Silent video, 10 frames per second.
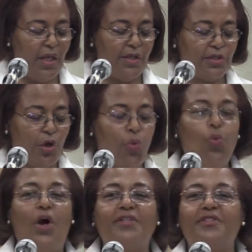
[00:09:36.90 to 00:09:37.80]
So
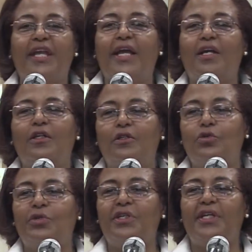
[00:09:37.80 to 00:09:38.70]
what's
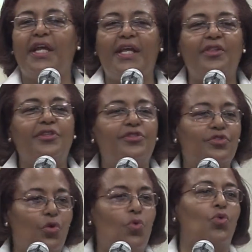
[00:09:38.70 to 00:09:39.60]
included in the
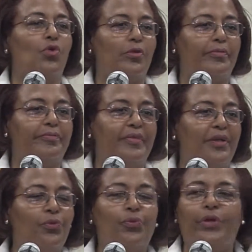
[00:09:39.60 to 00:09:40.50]
score?
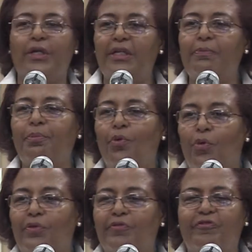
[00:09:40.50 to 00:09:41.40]
Real
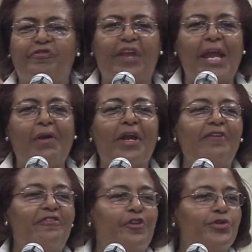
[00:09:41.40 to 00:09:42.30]
important.
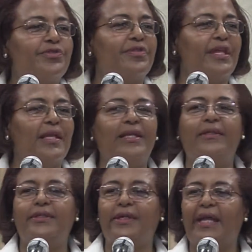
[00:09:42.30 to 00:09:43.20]
Very first thing they
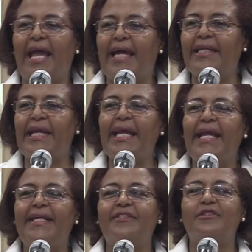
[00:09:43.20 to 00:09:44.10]
look at
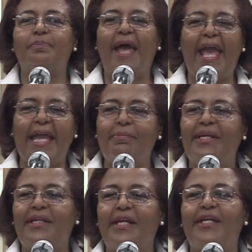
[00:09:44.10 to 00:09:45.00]
is
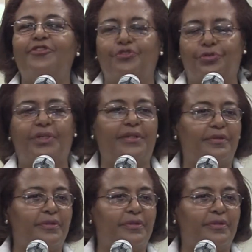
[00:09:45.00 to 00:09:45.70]
payment history.